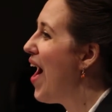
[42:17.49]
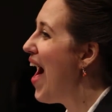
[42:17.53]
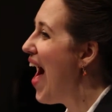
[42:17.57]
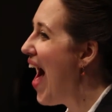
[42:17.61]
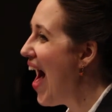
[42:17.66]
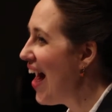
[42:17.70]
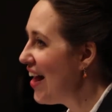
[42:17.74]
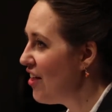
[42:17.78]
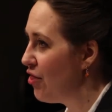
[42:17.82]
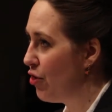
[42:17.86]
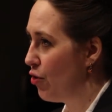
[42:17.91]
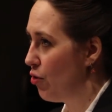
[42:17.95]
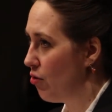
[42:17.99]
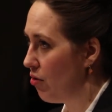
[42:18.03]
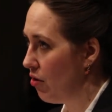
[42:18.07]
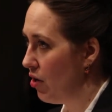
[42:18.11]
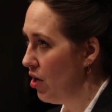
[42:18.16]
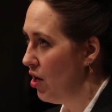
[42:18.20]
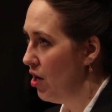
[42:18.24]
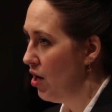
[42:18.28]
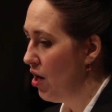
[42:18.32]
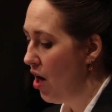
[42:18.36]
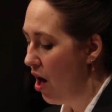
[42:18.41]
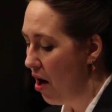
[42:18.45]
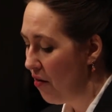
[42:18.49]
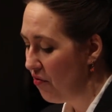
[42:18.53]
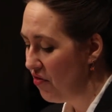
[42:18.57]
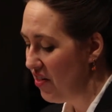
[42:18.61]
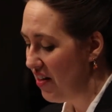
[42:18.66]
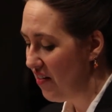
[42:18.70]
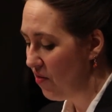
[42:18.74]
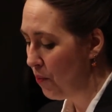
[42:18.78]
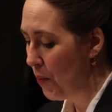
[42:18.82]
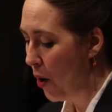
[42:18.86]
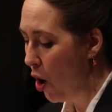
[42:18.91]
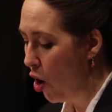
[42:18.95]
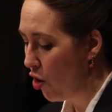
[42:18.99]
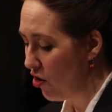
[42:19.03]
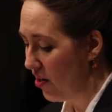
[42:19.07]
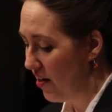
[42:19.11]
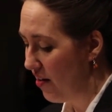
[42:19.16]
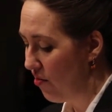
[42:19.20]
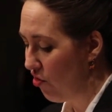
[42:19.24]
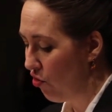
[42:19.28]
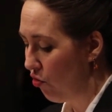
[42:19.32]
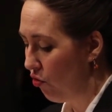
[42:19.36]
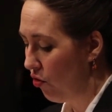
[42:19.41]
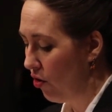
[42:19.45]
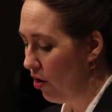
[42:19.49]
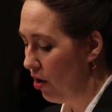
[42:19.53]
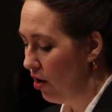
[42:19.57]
either of these parties.